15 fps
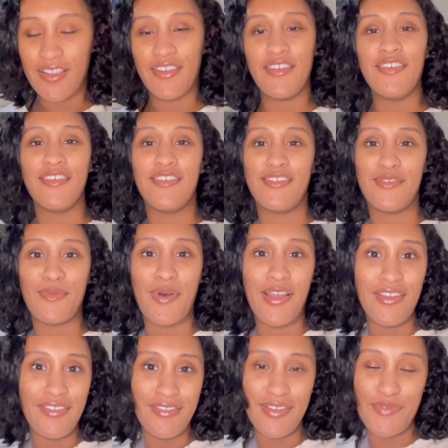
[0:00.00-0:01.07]
girl, why
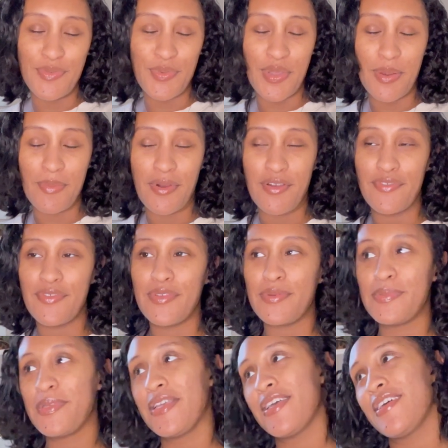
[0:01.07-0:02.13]
are you giving away your
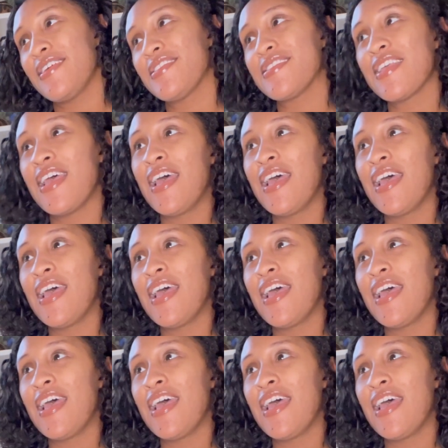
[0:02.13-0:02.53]
perfumes? Because